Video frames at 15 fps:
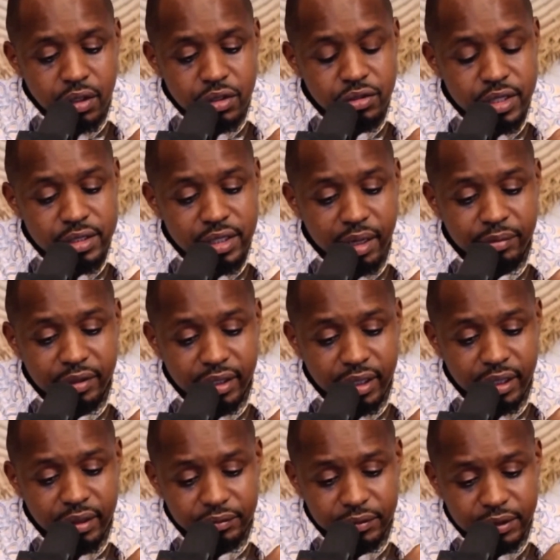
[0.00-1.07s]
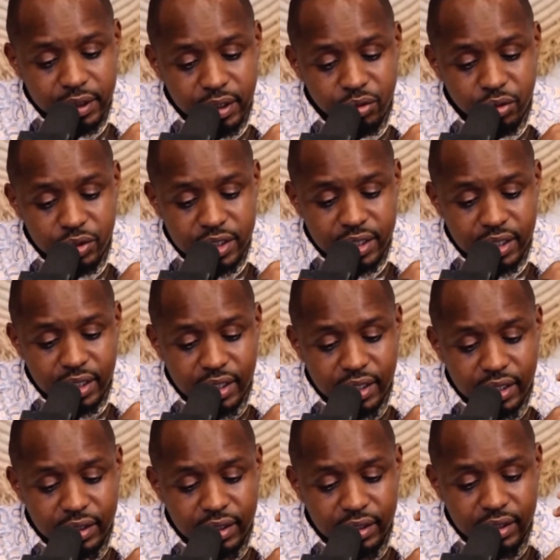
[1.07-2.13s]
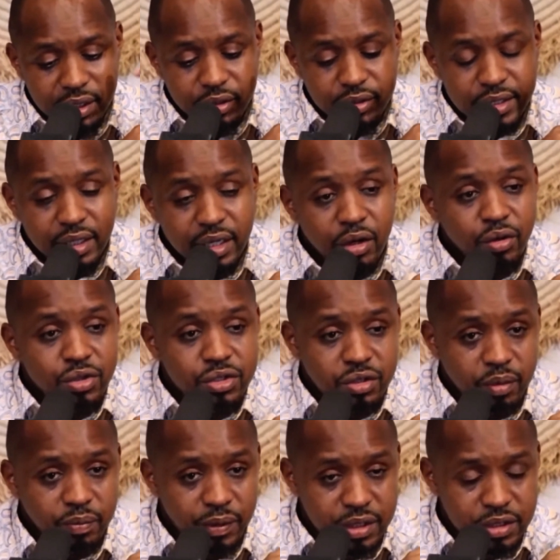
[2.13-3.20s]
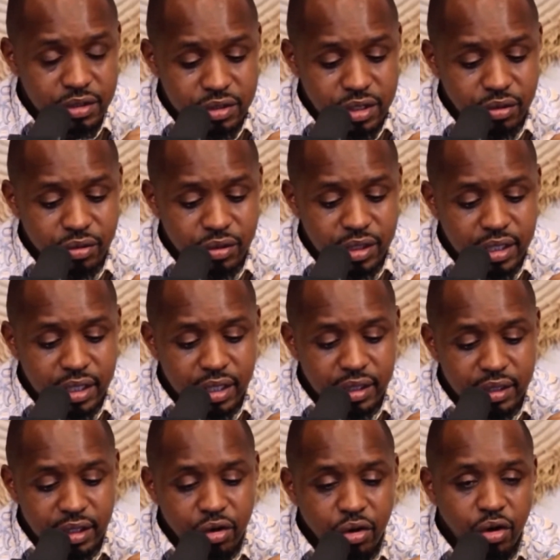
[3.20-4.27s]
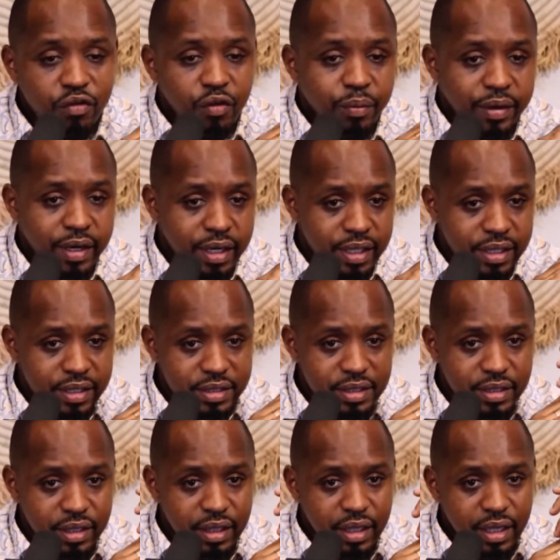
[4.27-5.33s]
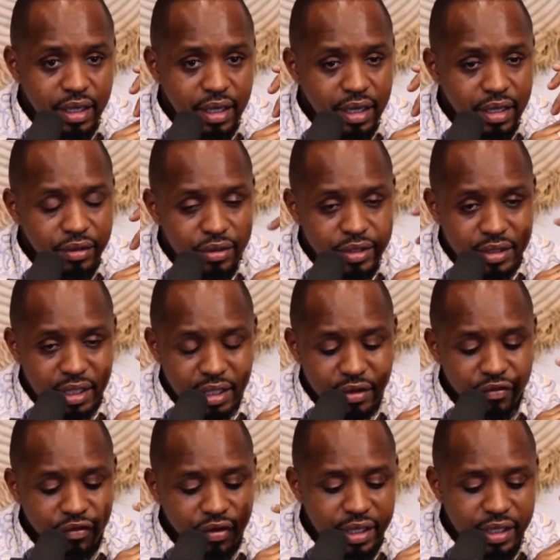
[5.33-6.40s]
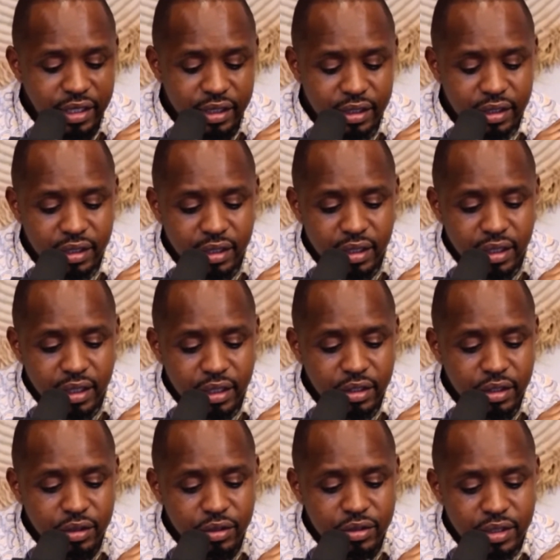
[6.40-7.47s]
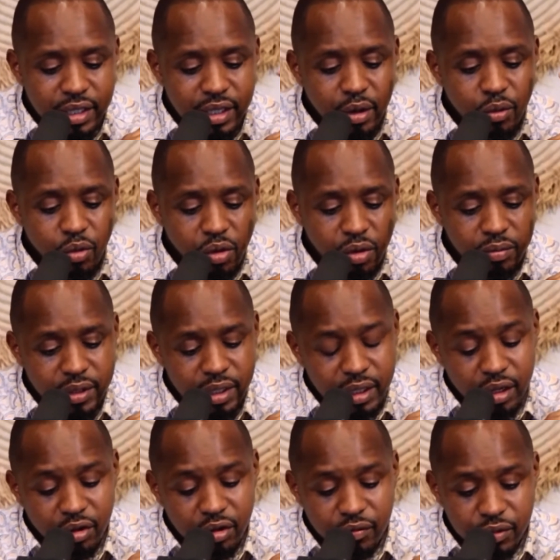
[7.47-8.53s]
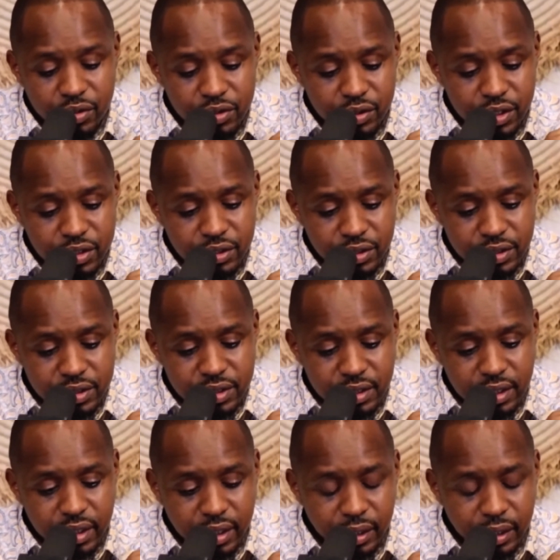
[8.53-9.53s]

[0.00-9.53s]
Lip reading: So I slept there. I could hear, it was like a coastal place because I could hear the call for prayers, and there was like a warmth and a lot of mosquitoes.